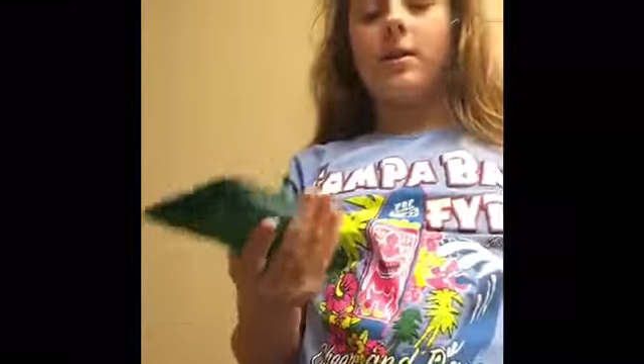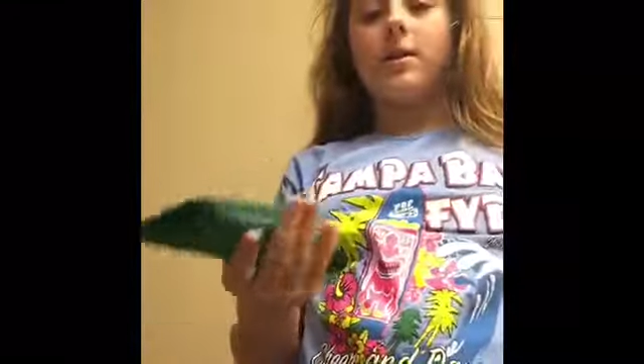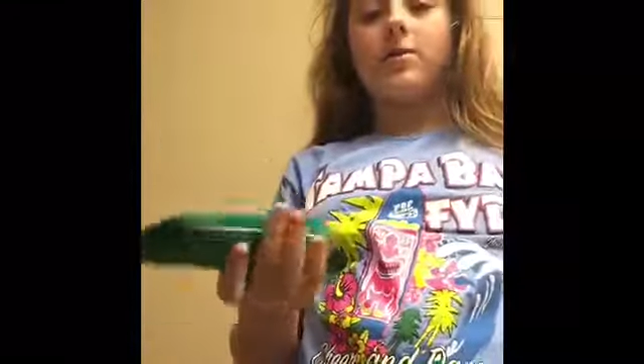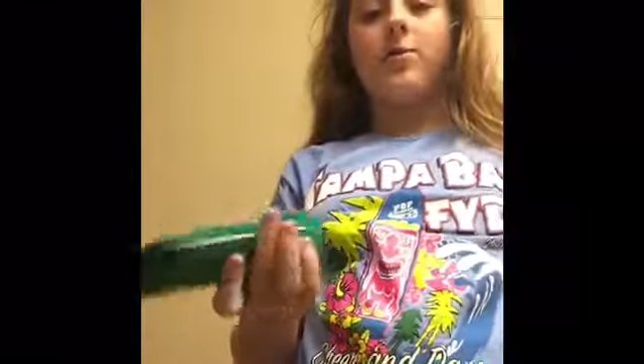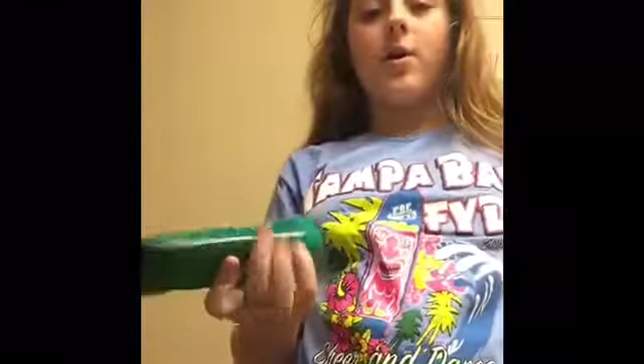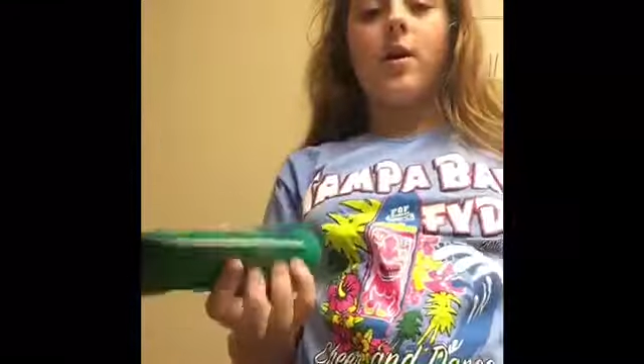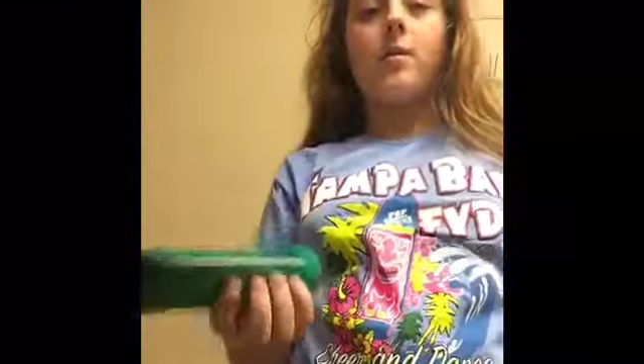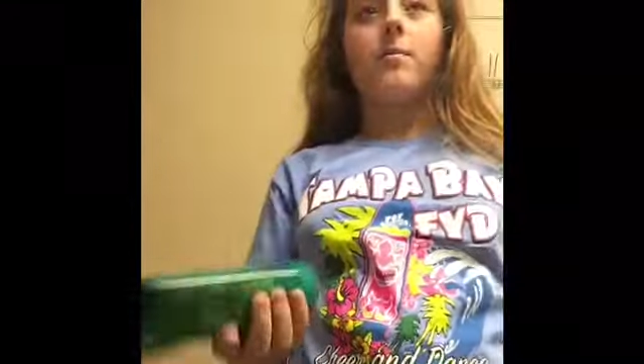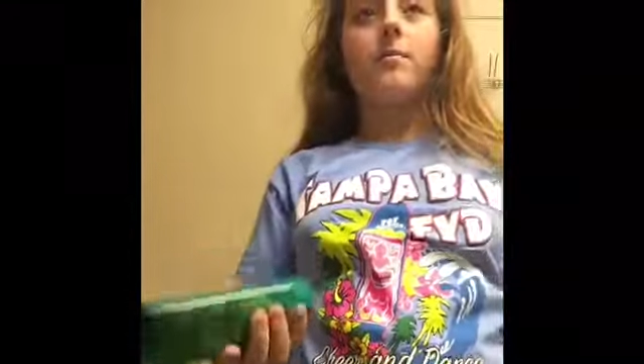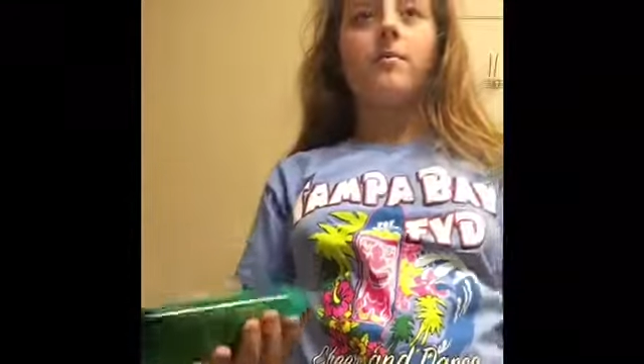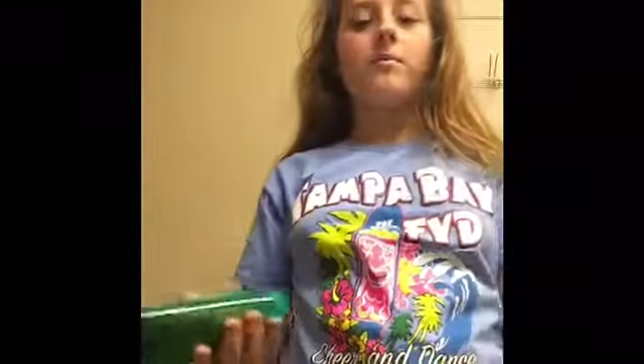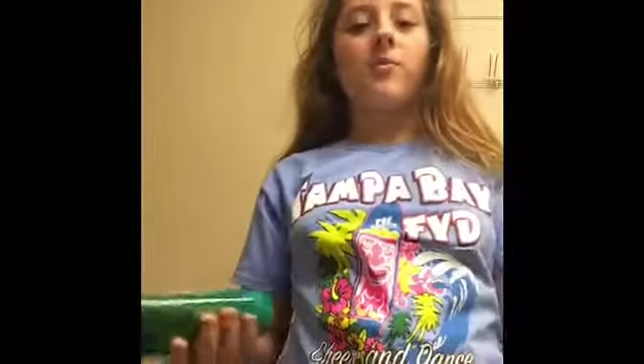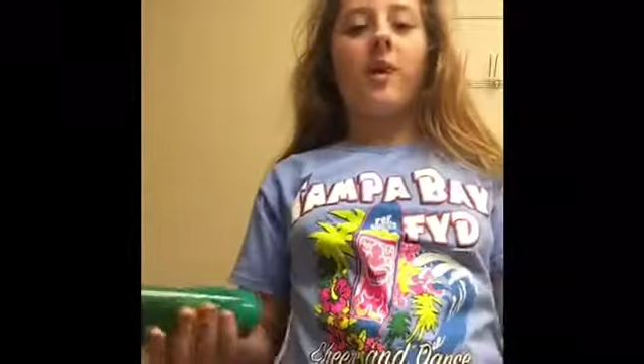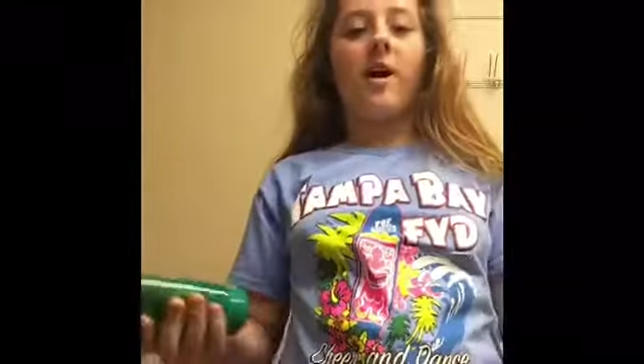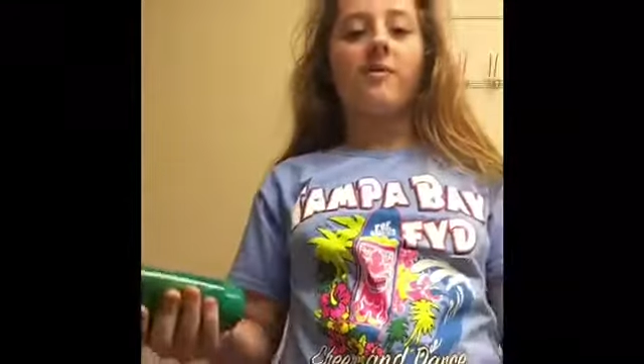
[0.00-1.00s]
this from
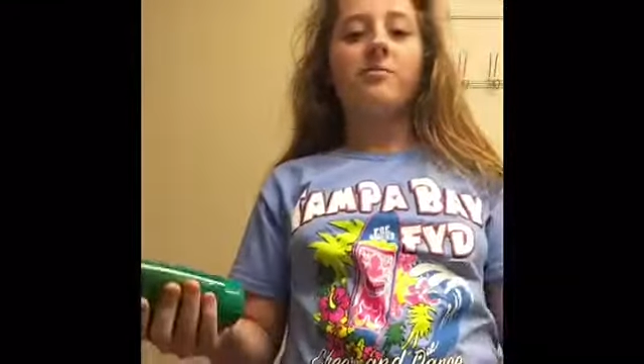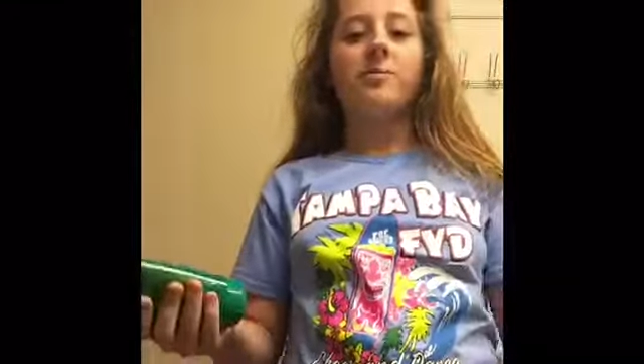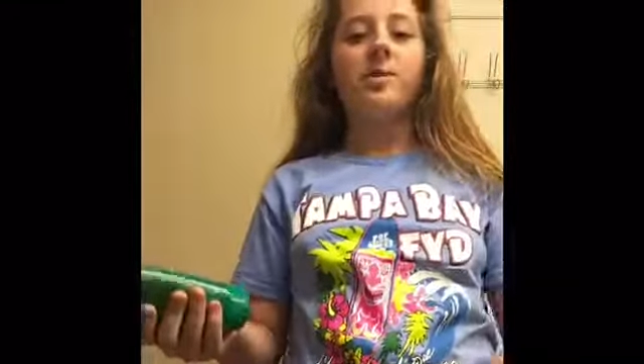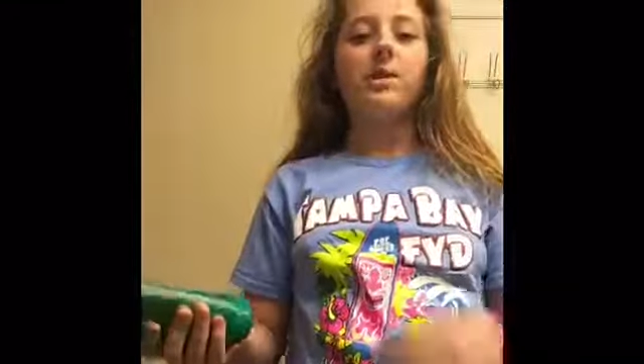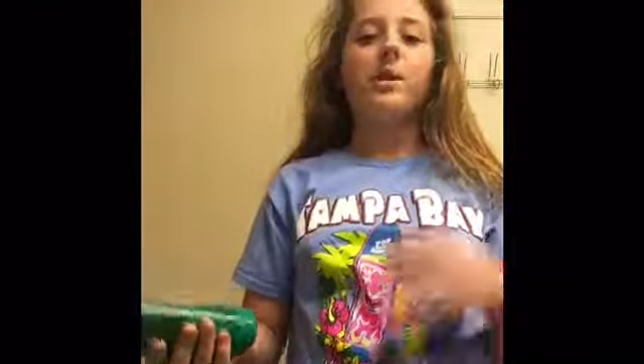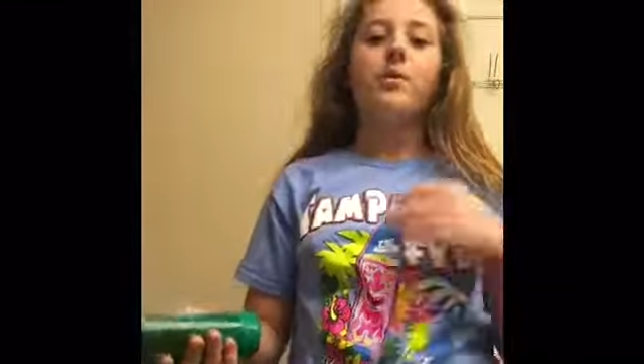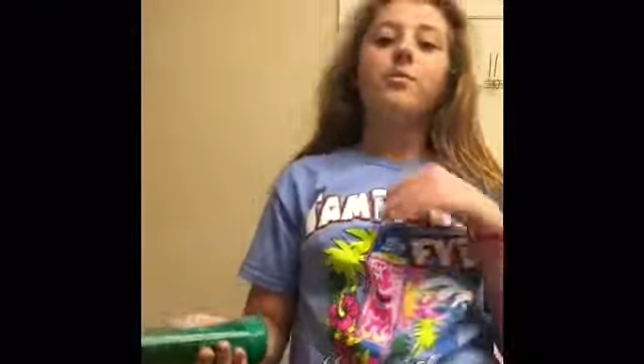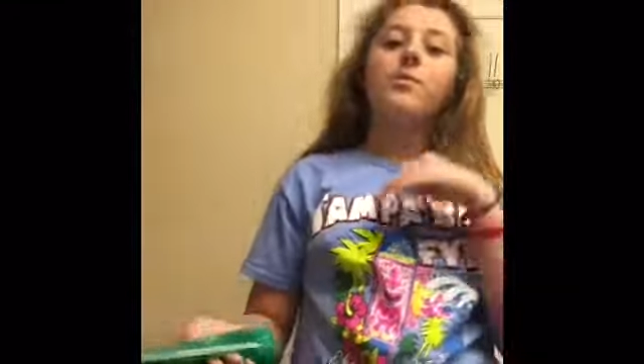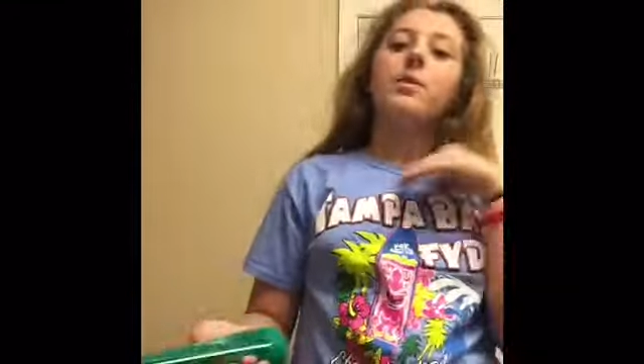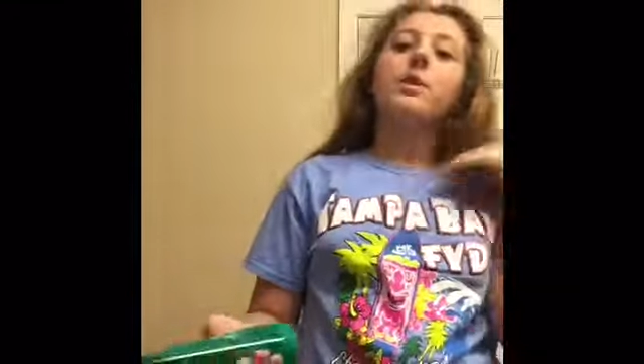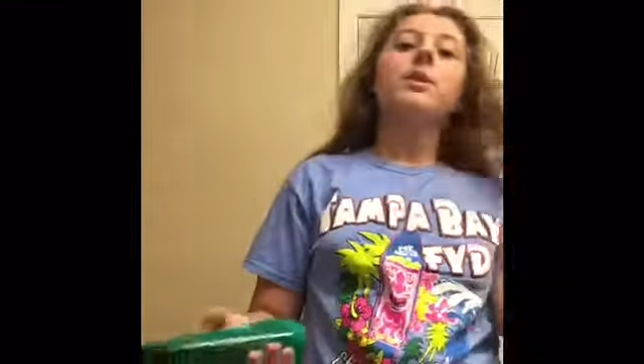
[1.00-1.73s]
Five Below